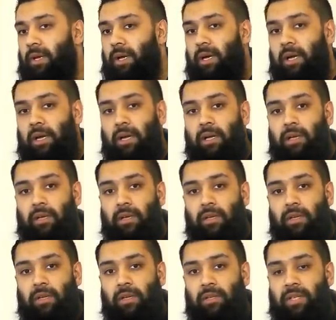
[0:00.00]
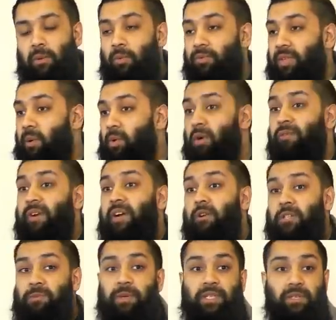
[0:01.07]
uh, they, were, they were not very
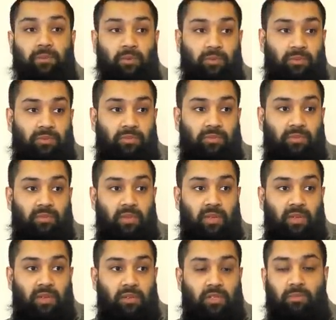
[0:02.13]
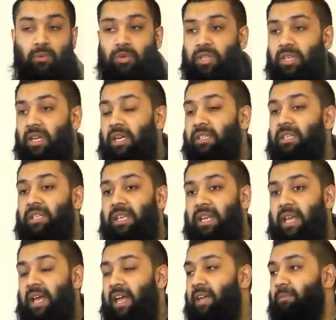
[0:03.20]
hospitable. So more said that
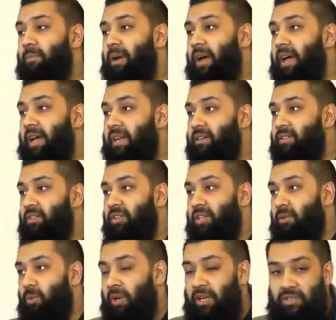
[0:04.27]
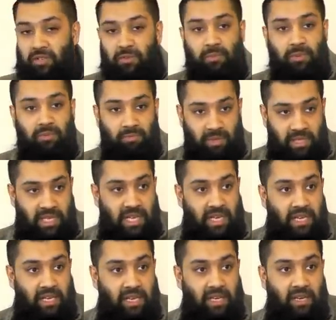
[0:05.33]
they came and you know they wanted to be
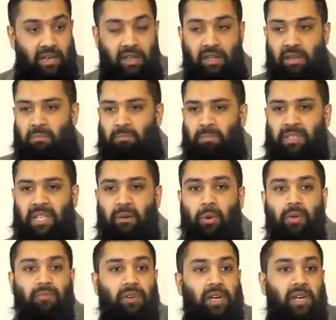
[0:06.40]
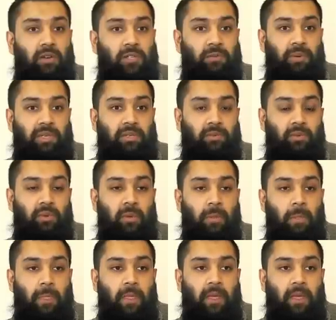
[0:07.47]
taken in, but they weren't very hospitable.